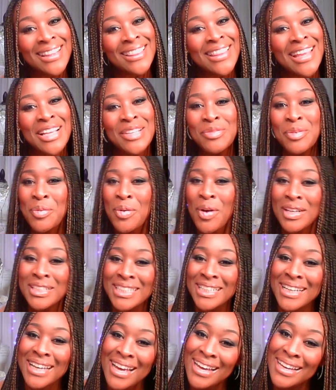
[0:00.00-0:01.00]
Thanks for
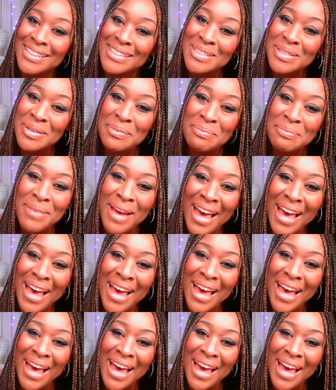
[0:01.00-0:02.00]
watching, guys.
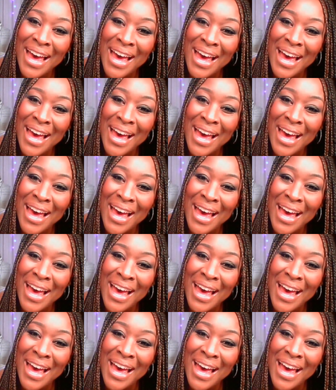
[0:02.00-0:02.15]
Bye.